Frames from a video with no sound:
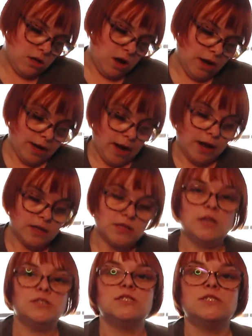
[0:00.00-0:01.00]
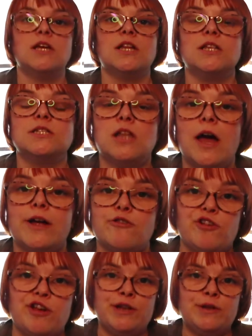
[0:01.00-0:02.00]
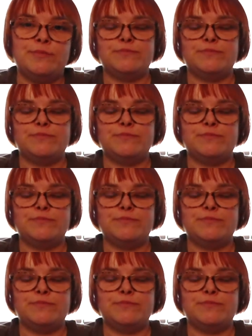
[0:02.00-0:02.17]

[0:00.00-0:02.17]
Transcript: Okay, they're just saying it's light green.